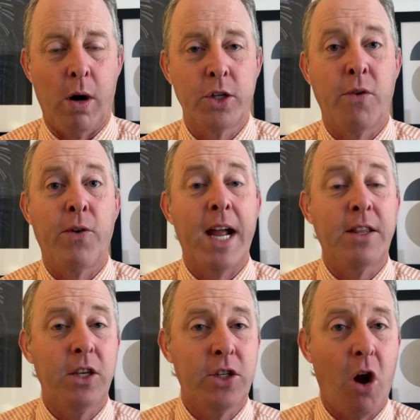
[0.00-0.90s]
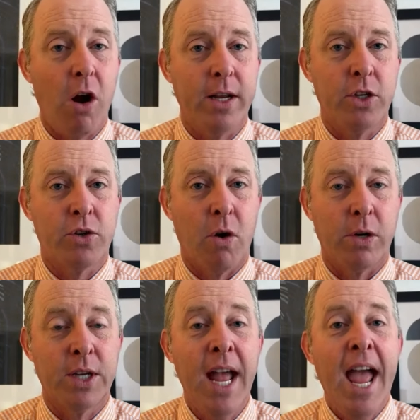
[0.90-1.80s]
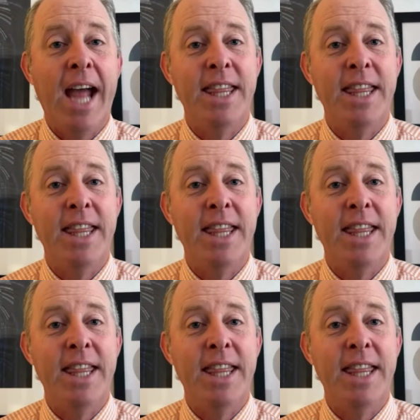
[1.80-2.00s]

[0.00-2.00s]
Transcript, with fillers: So forget the starting hmm. strokes, and